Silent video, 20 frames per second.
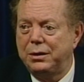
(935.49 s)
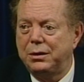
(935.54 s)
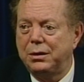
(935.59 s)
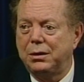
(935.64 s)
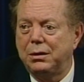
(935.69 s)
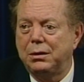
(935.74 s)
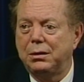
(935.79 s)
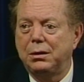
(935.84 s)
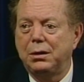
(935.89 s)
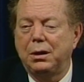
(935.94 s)
You
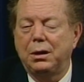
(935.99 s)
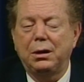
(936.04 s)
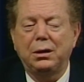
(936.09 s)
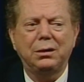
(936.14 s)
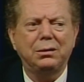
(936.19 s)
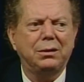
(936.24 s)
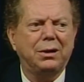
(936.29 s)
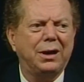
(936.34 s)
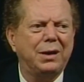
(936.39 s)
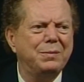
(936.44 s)
go,
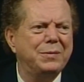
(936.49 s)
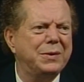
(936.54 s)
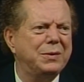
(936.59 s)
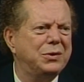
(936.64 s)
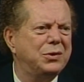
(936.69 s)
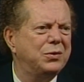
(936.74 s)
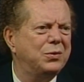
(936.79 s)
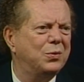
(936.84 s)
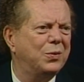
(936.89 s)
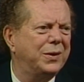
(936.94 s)
oh, I've
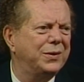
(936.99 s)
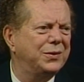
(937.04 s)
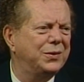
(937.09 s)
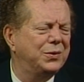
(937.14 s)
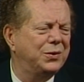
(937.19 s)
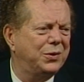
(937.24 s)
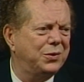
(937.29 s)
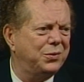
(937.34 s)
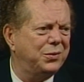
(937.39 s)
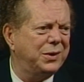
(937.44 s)
been doing
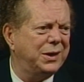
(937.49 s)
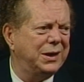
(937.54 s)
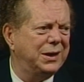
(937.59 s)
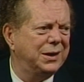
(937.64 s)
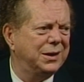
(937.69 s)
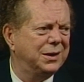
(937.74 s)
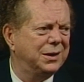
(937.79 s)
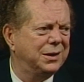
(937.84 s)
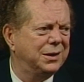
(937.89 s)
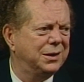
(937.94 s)
1, 2,
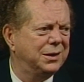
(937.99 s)
3.